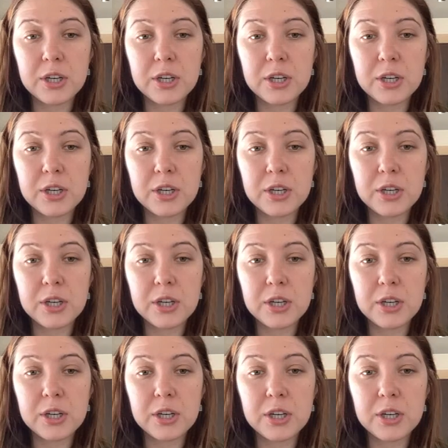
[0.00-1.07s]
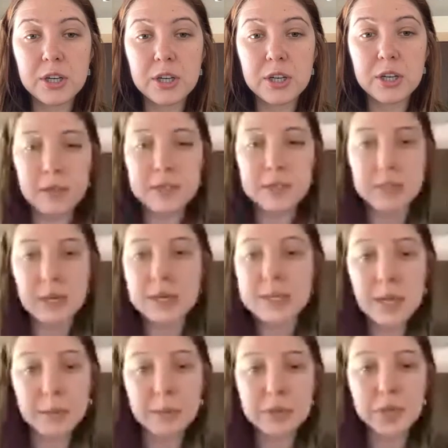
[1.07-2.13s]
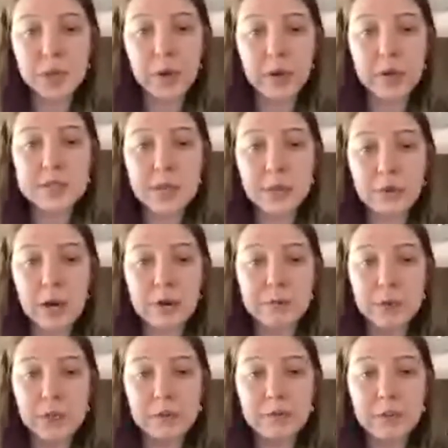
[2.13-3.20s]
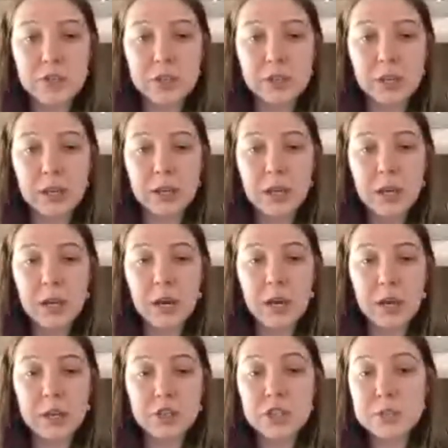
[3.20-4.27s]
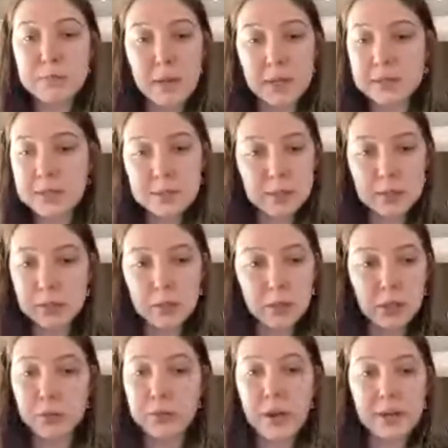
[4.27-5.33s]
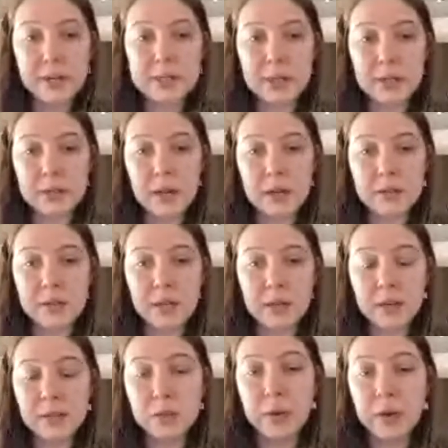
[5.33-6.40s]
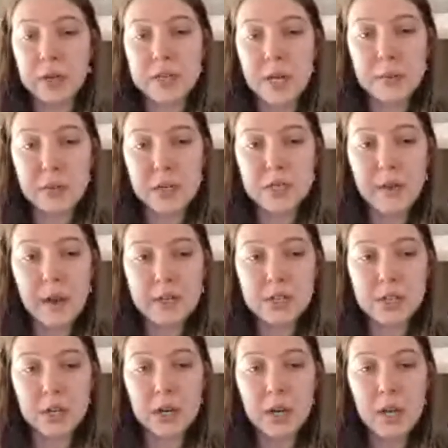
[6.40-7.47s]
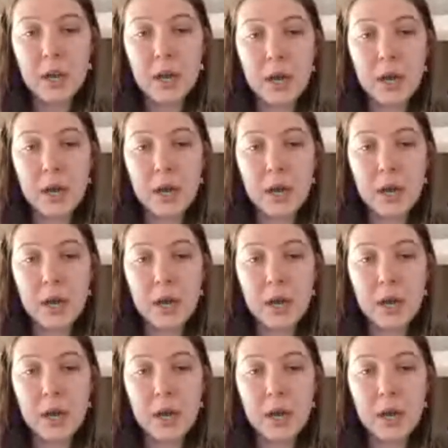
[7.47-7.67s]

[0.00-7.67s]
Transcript: You know, an app that, you know, is able to query a subgraph really efficiently just makes UX and query time much faster.